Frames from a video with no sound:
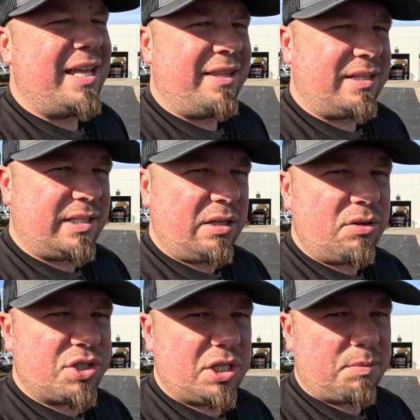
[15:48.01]
The
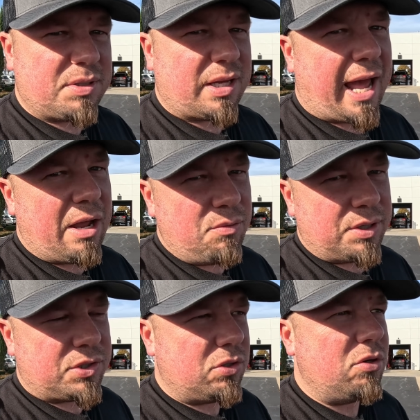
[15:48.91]
dealerships, I would
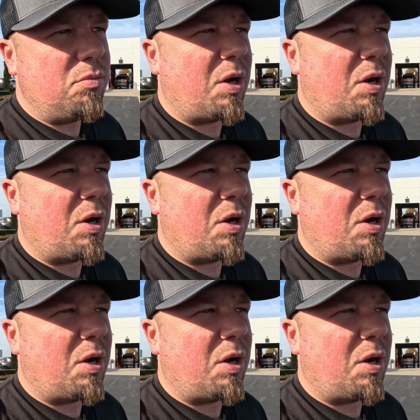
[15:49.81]
assume,